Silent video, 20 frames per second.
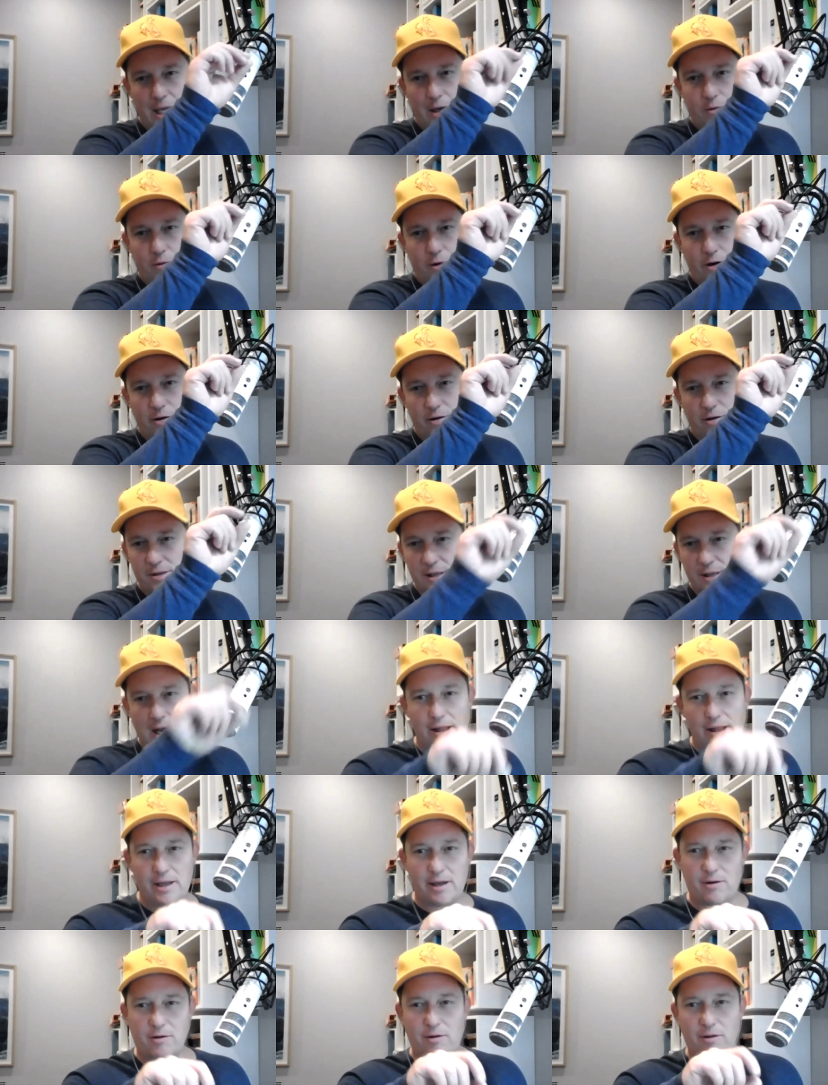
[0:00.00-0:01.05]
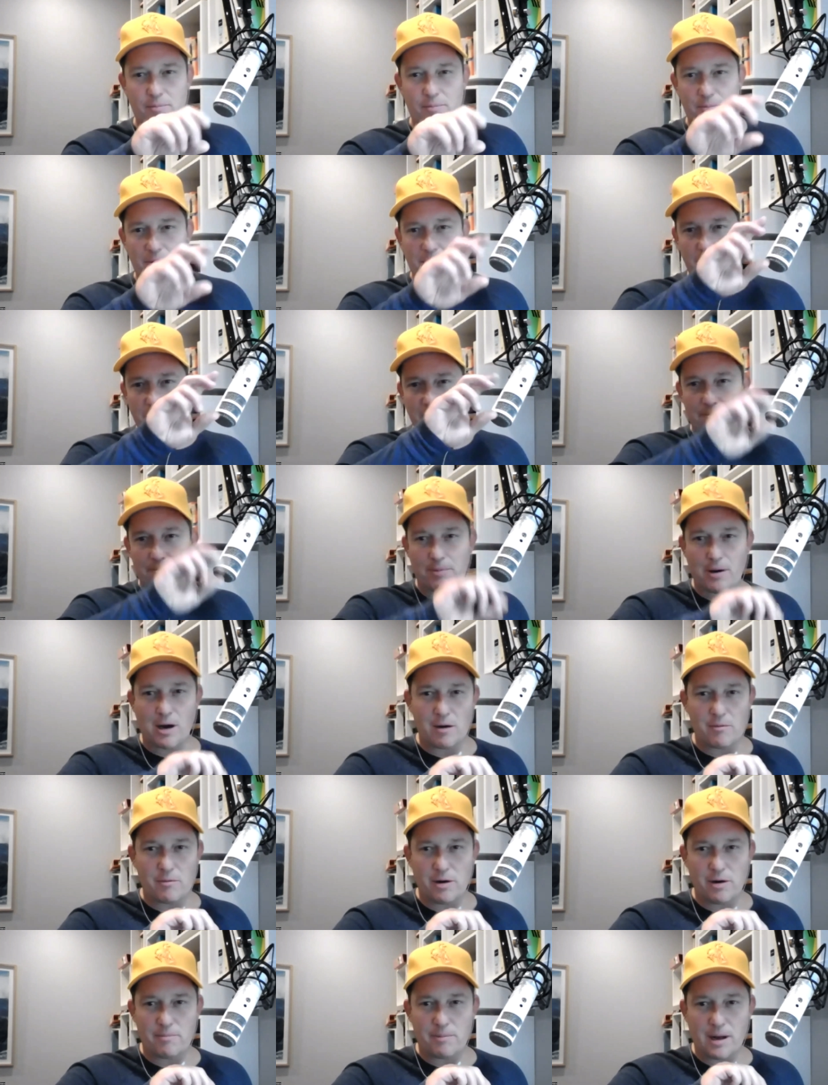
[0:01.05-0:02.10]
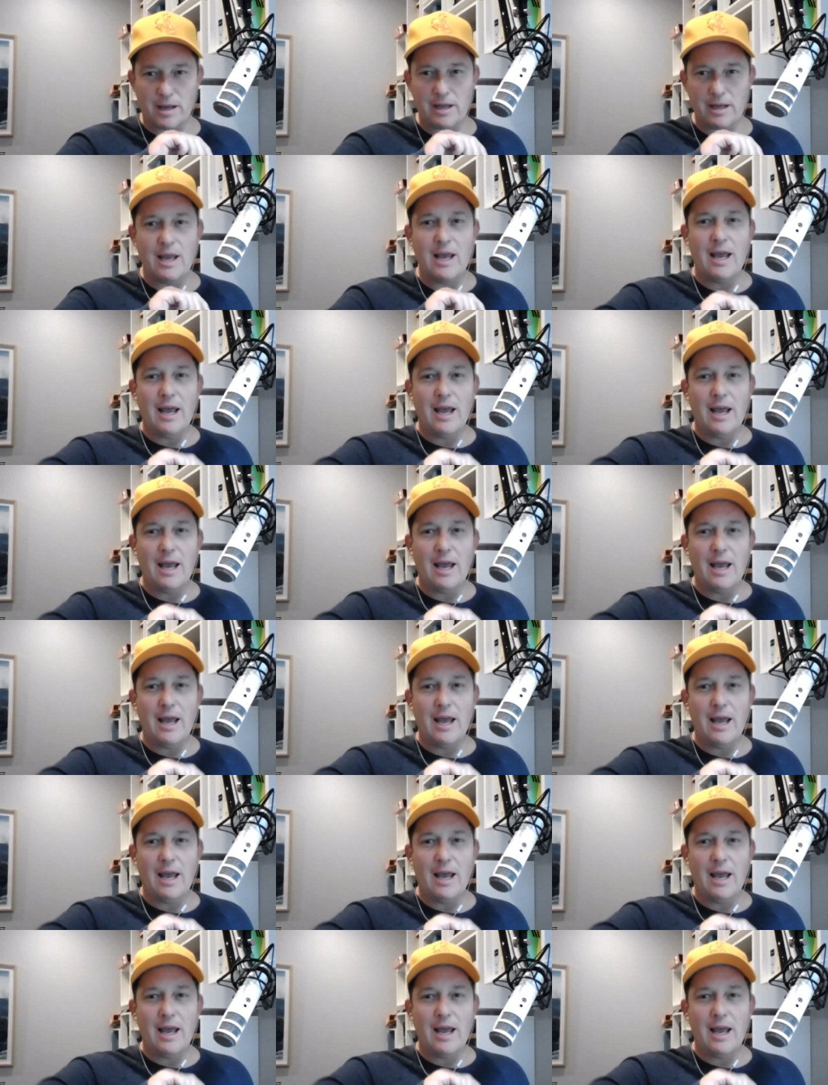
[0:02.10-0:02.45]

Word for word: yeah. where you're selling or the perfect bottom where you're buying.